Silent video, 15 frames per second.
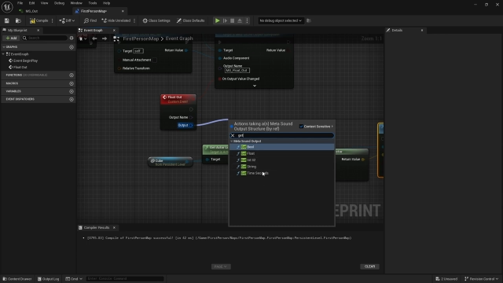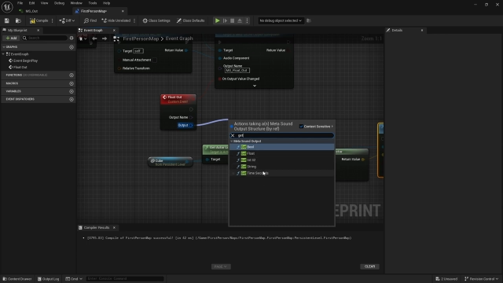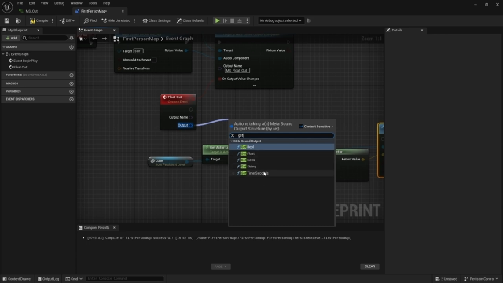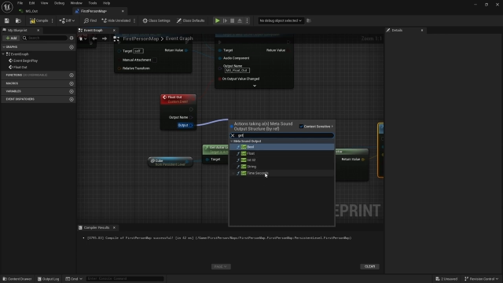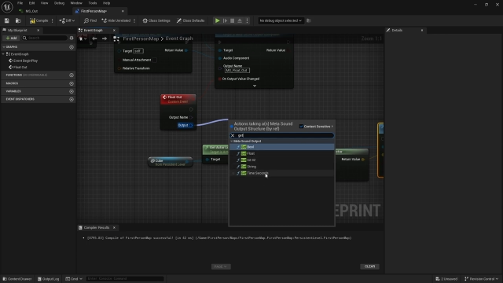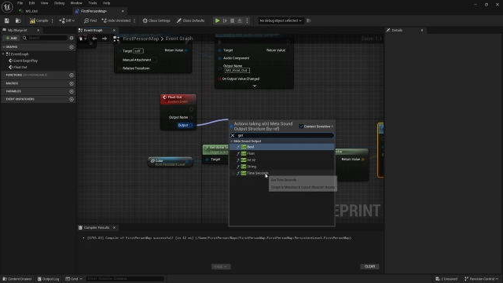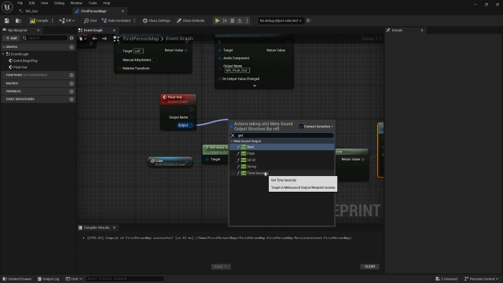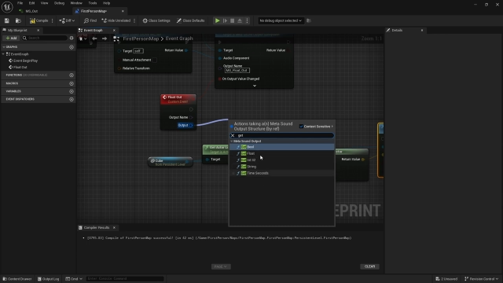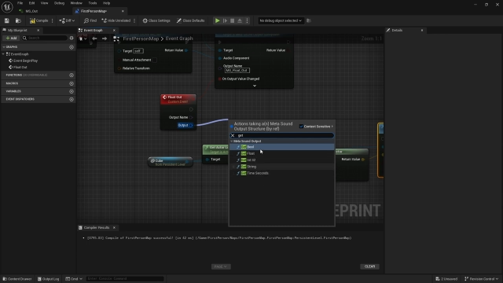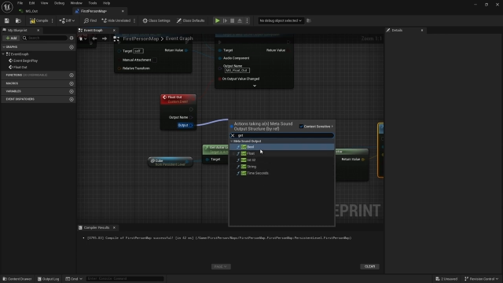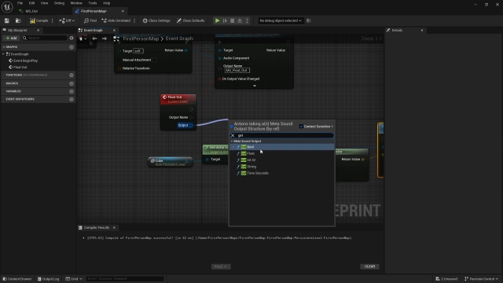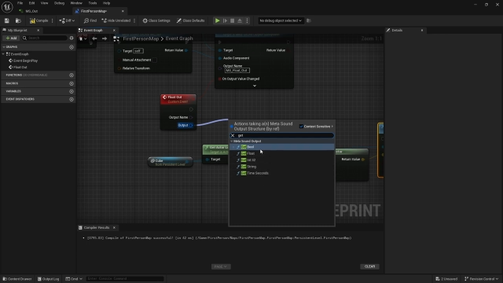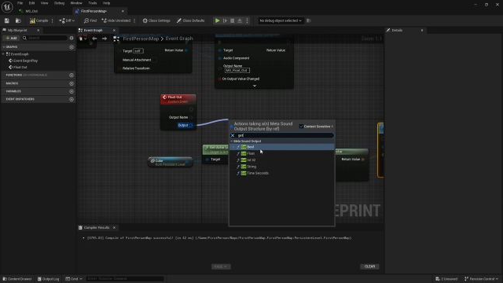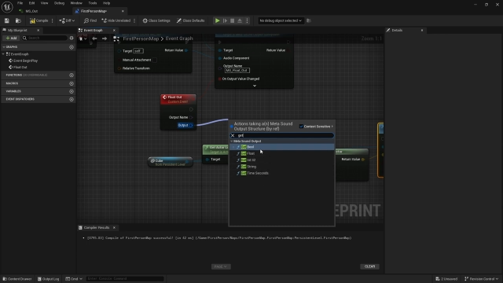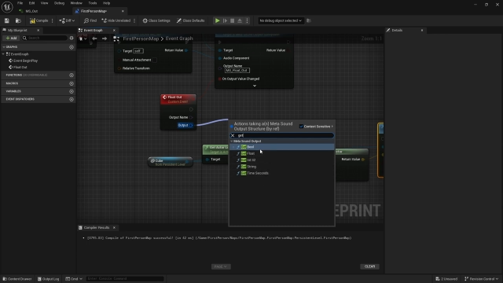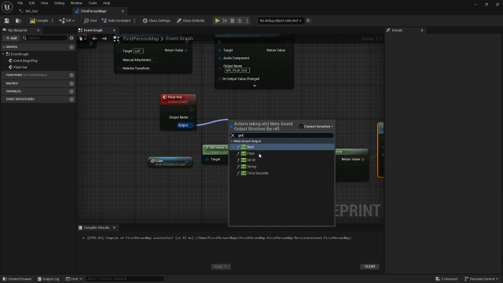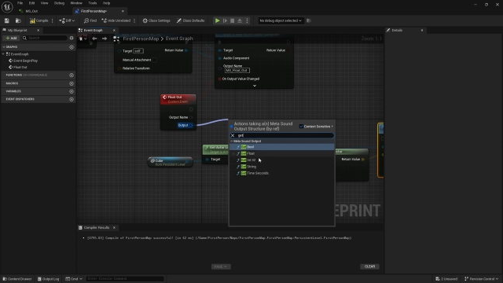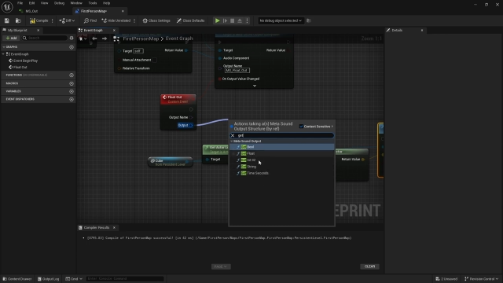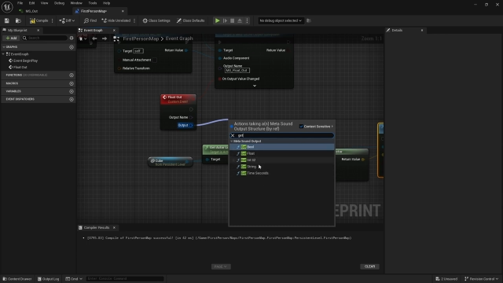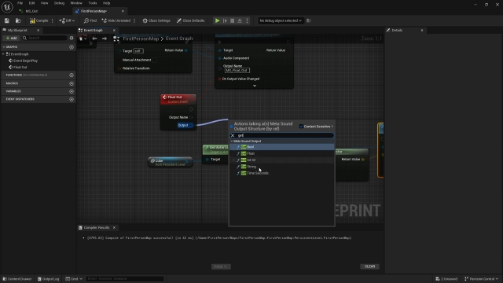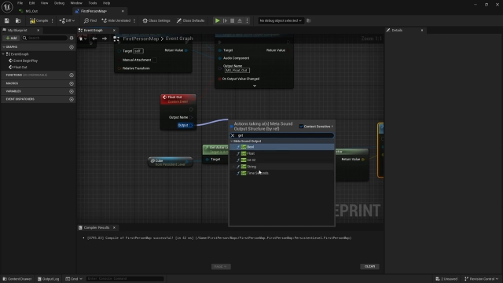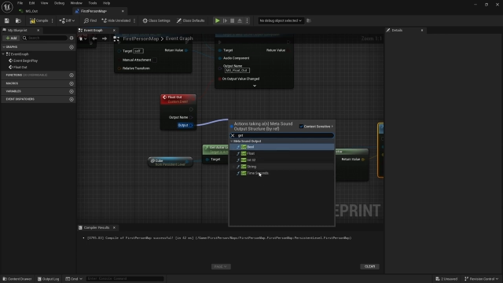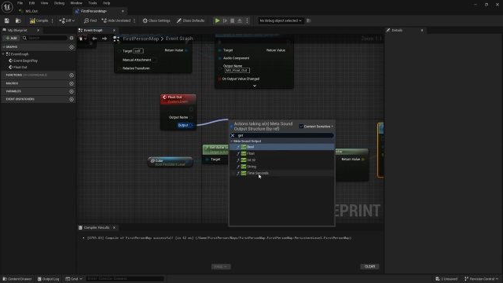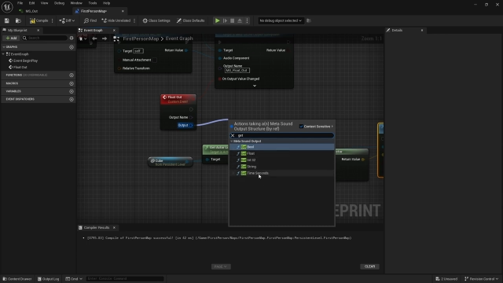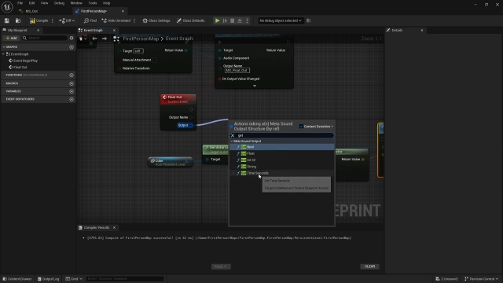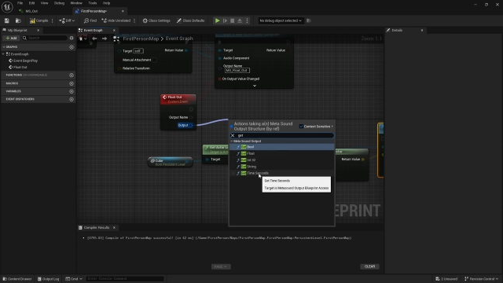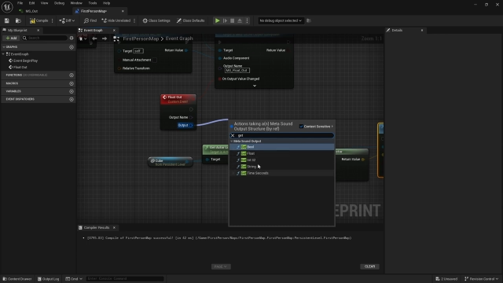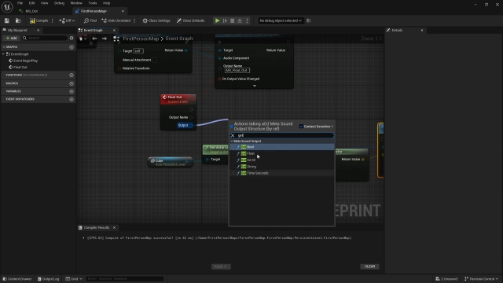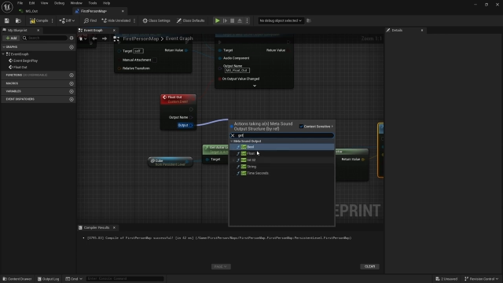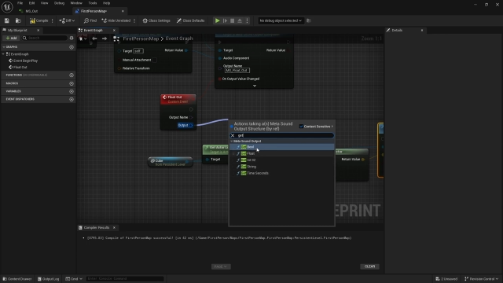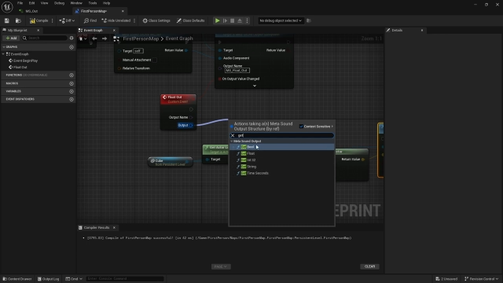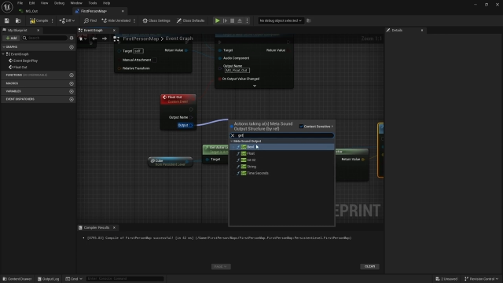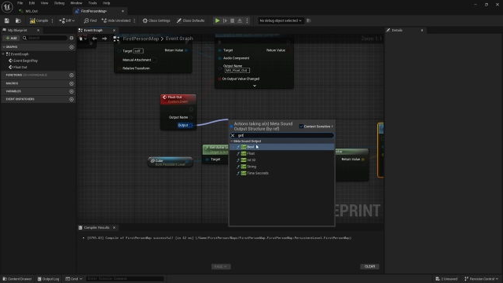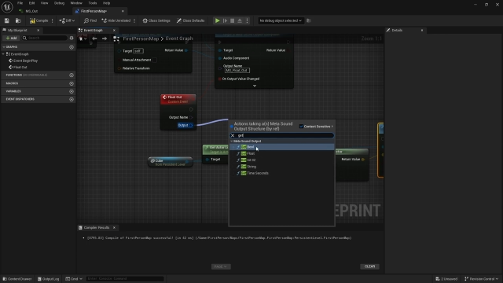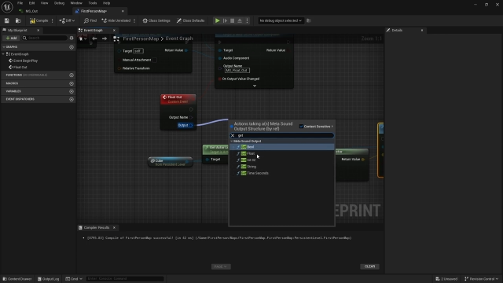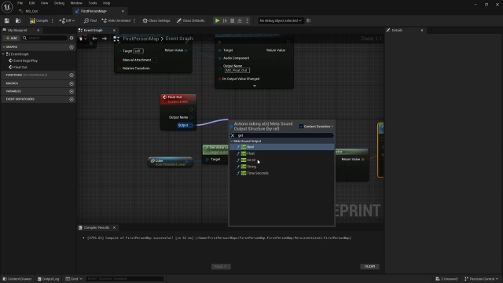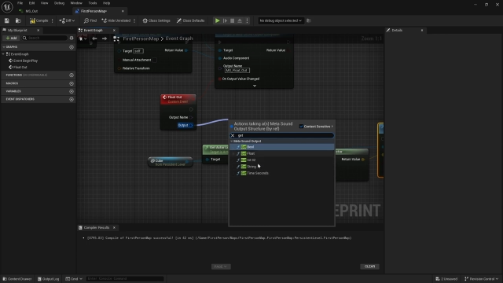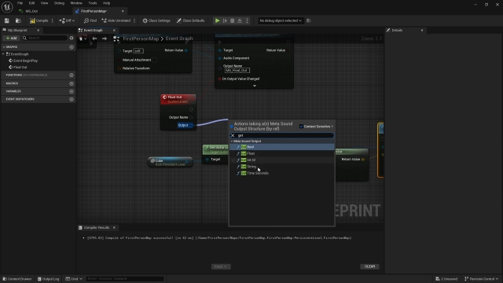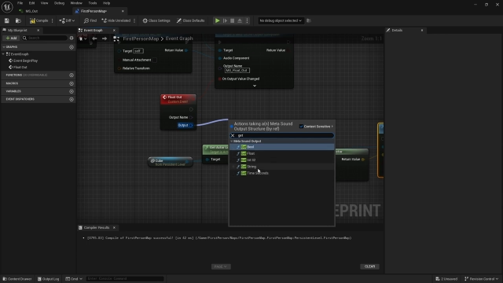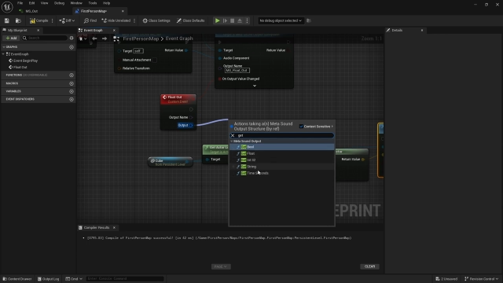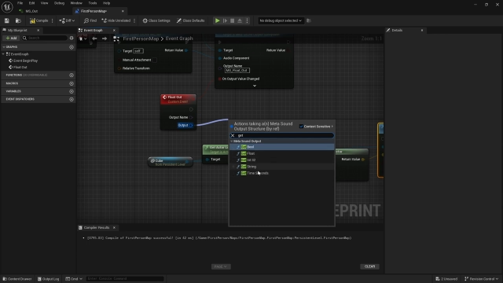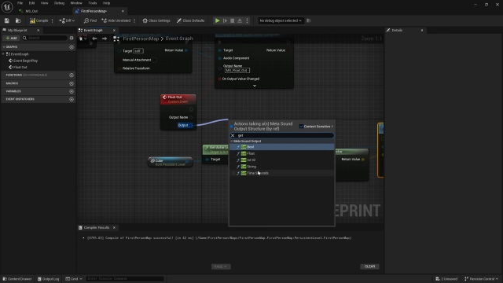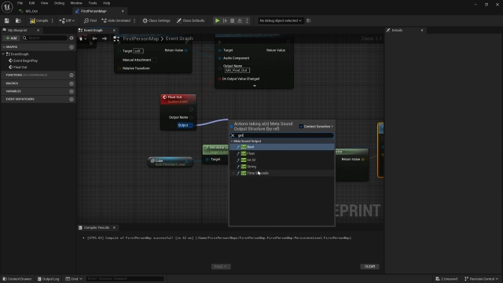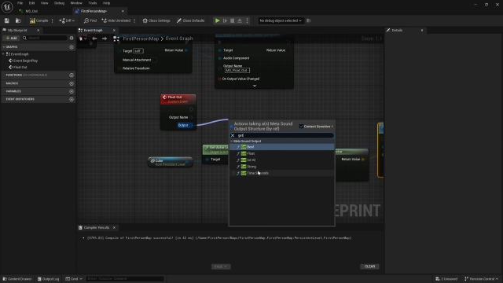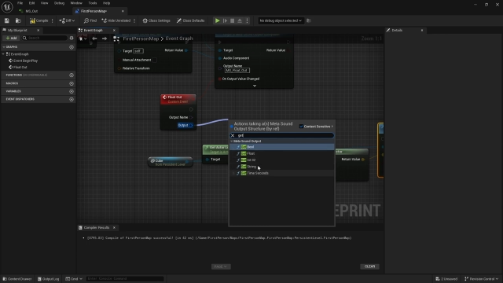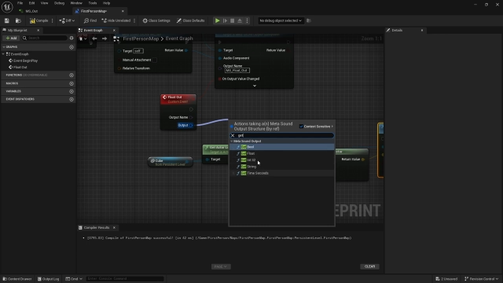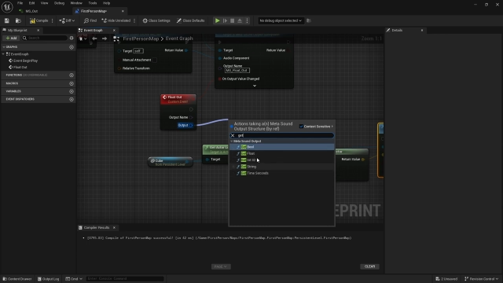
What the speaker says: (no speaker visible)